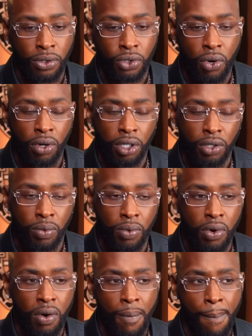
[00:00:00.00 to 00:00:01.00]
talking to
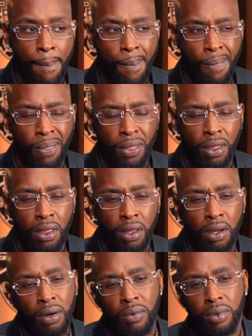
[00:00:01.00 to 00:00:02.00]
Walt,
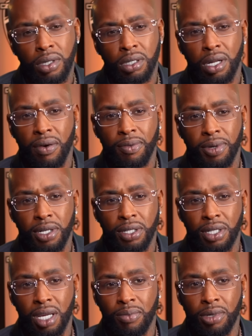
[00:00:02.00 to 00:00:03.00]
we could never be the
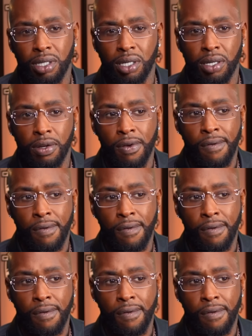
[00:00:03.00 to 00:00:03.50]
same again.